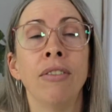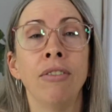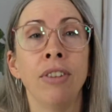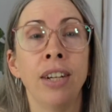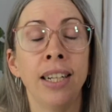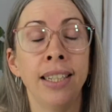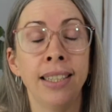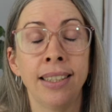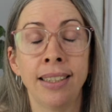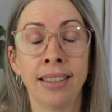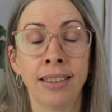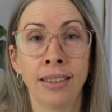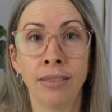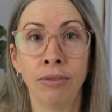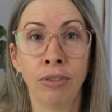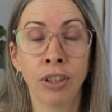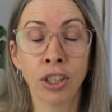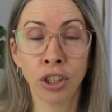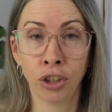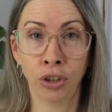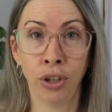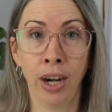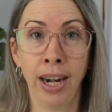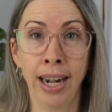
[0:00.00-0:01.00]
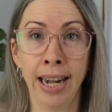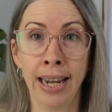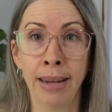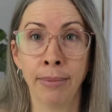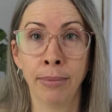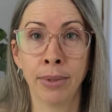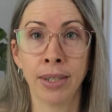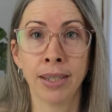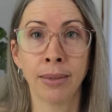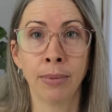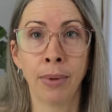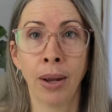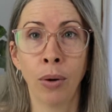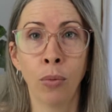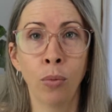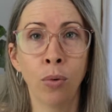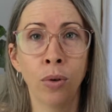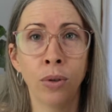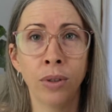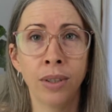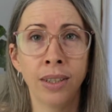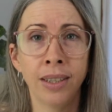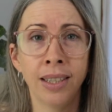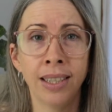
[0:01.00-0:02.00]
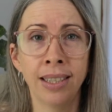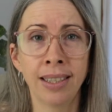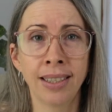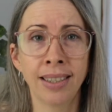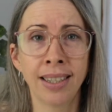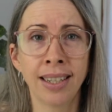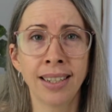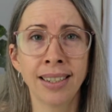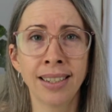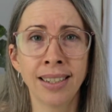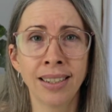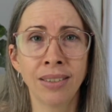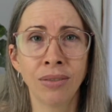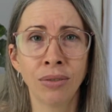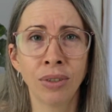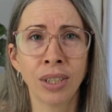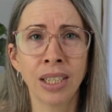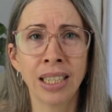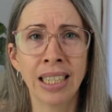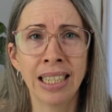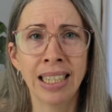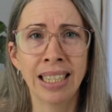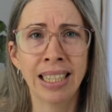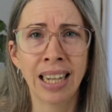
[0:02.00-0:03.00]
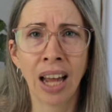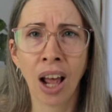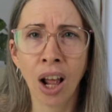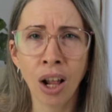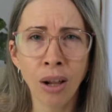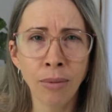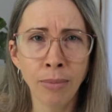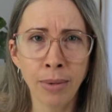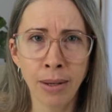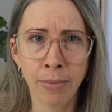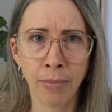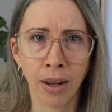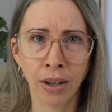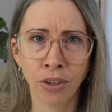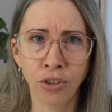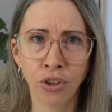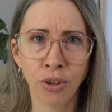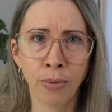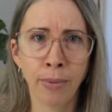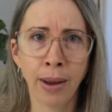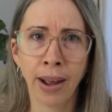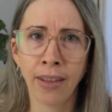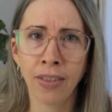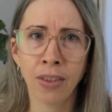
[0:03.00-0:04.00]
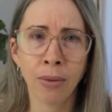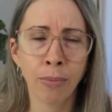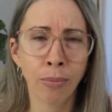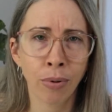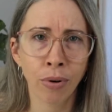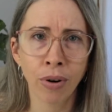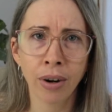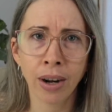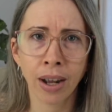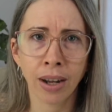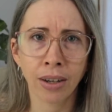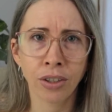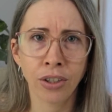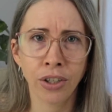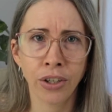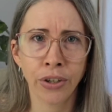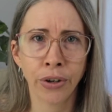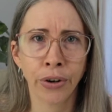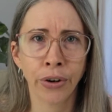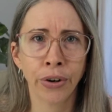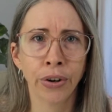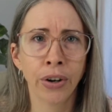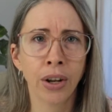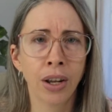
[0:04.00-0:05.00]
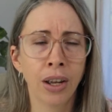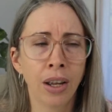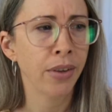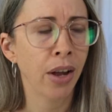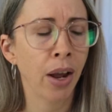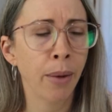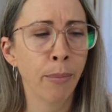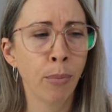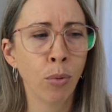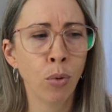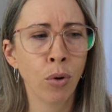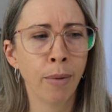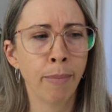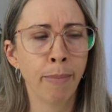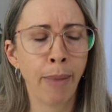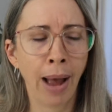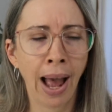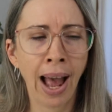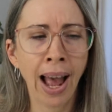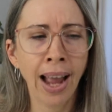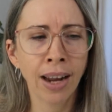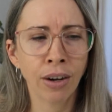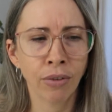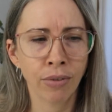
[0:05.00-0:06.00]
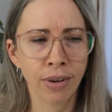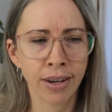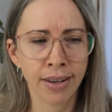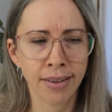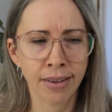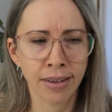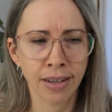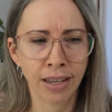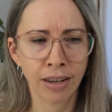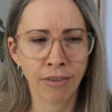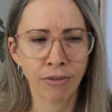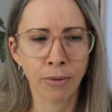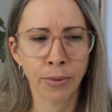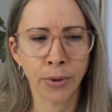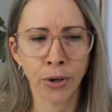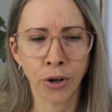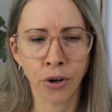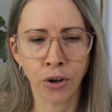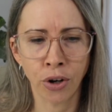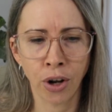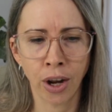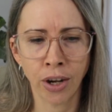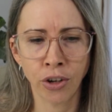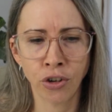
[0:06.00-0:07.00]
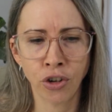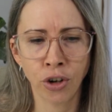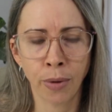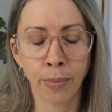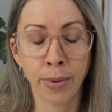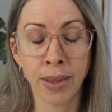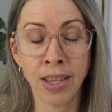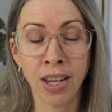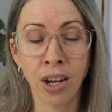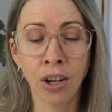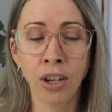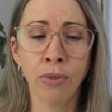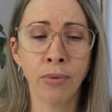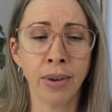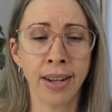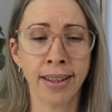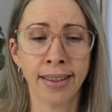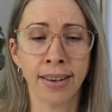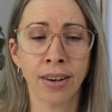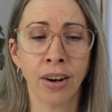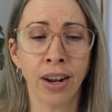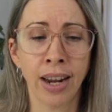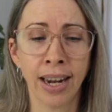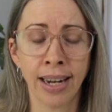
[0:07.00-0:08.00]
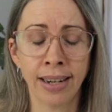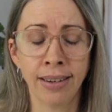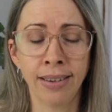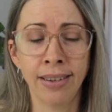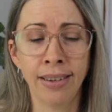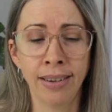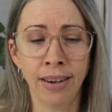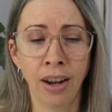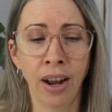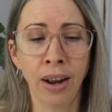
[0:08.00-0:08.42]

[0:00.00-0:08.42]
it's frustrating, because I'm like, well, this doesn't really tell me much about the product. I bought a bag recently from an online shop, and the only reason I